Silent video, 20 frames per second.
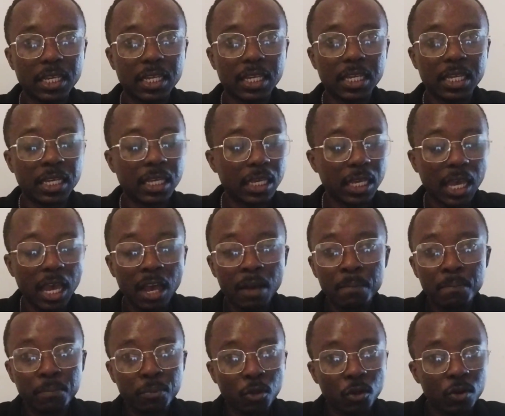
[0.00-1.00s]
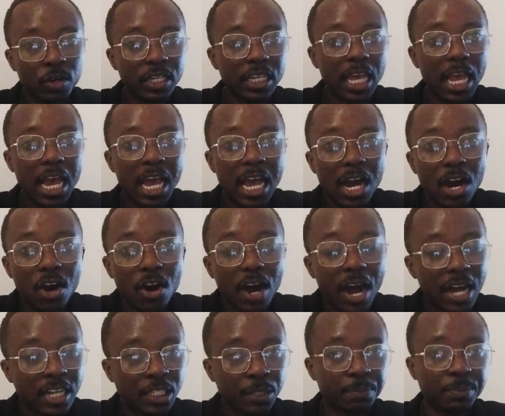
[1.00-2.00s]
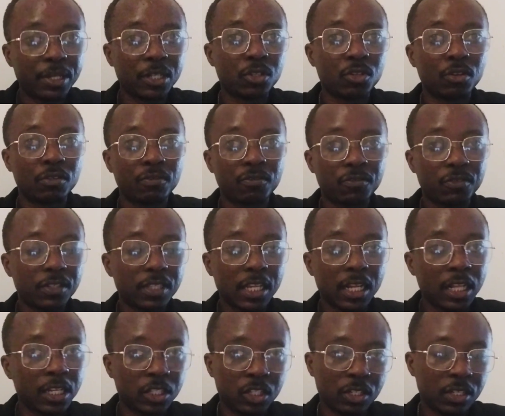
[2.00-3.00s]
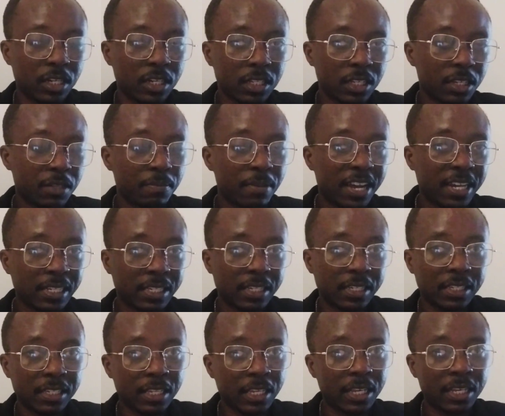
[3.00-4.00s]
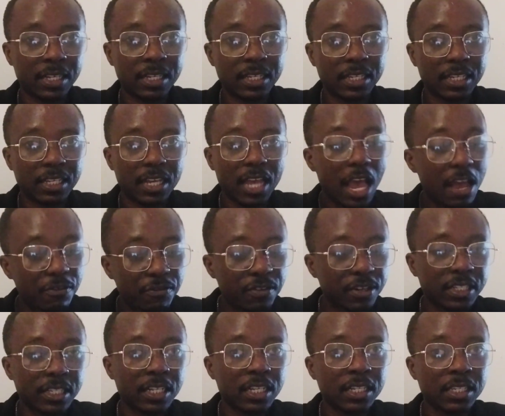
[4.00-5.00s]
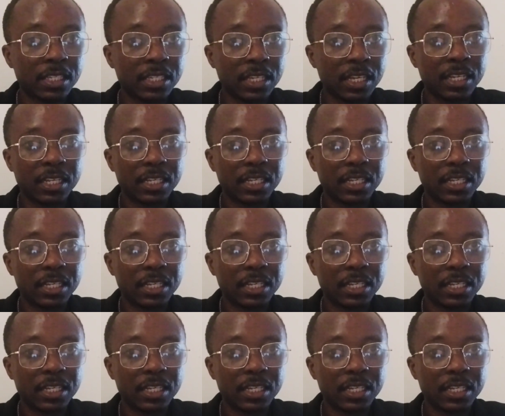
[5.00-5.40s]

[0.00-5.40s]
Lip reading: He employed all aspect of the literature devices here. Everything is here.